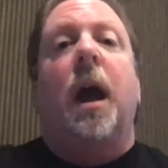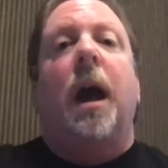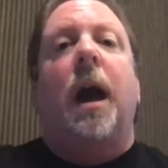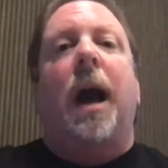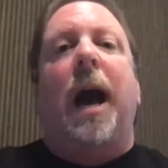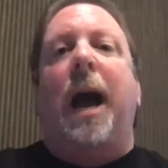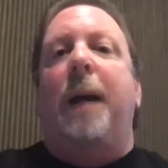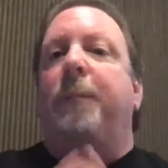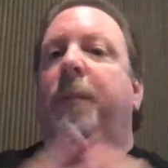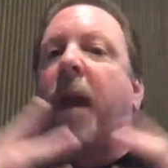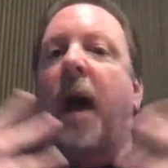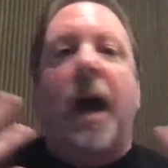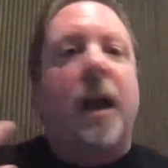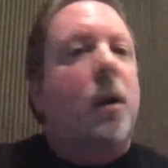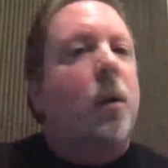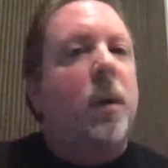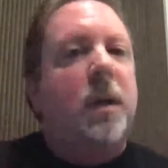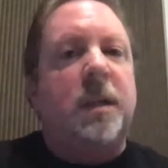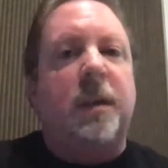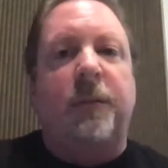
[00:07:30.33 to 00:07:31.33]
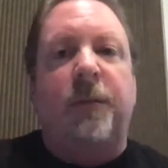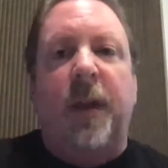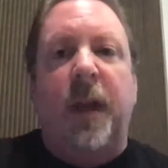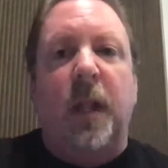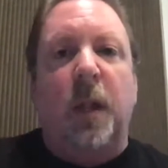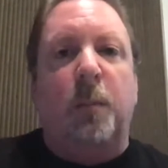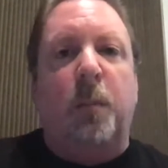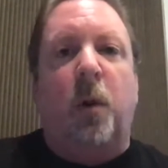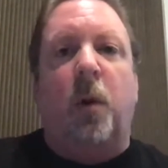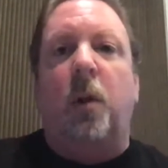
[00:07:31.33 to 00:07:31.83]
I'm not always
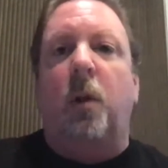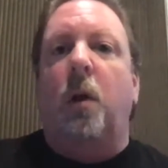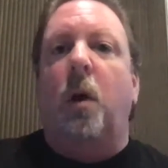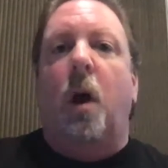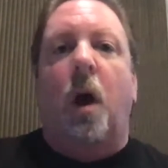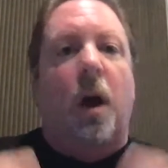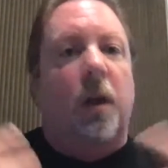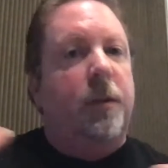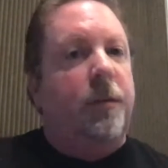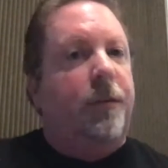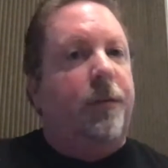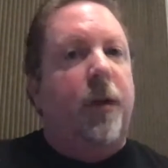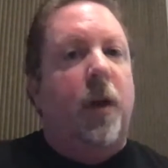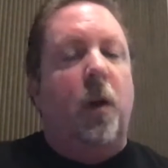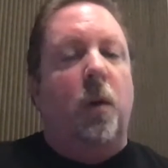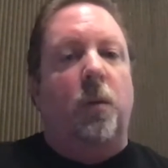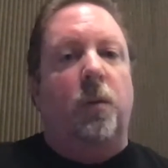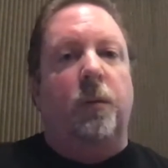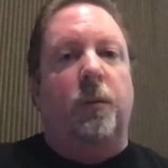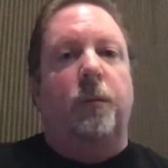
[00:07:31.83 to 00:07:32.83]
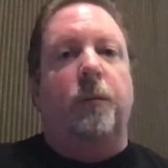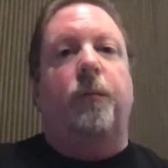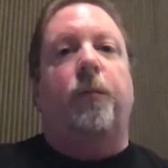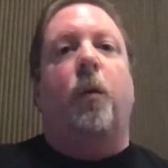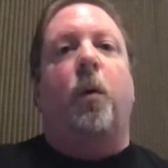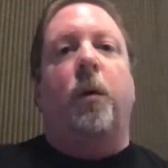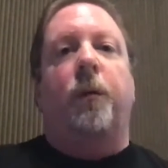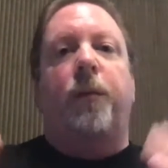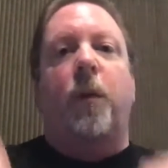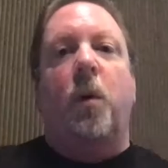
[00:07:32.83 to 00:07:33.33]
available on the phone
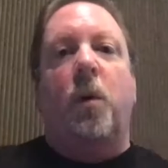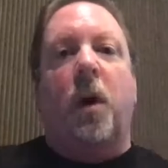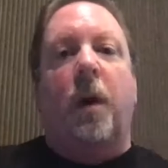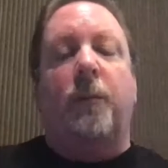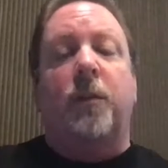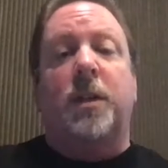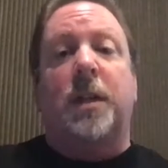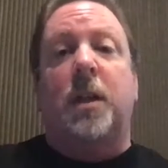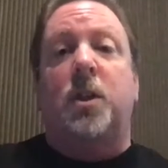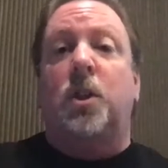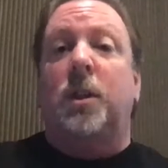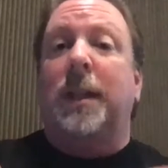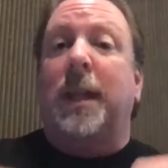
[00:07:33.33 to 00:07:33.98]
for a phone conversation.